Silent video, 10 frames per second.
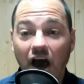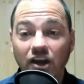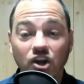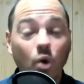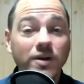
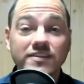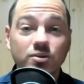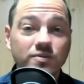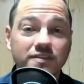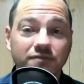No
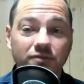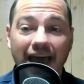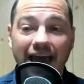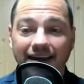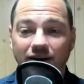excuses for
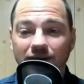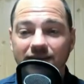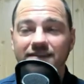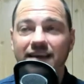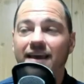that. And I know they
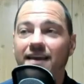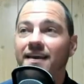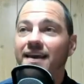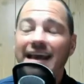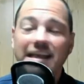said
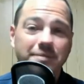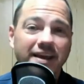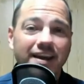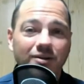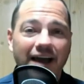at the
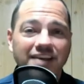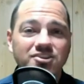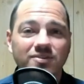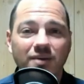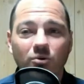beginning of last
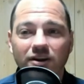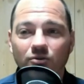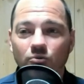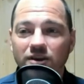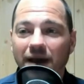year, they wanted to
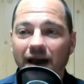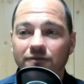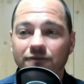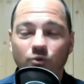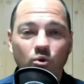
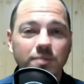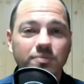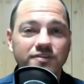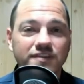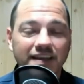rebound
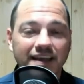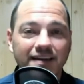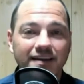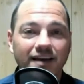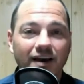
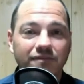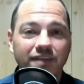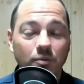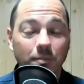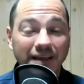40% of
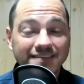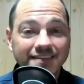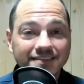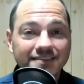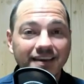their
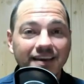misses.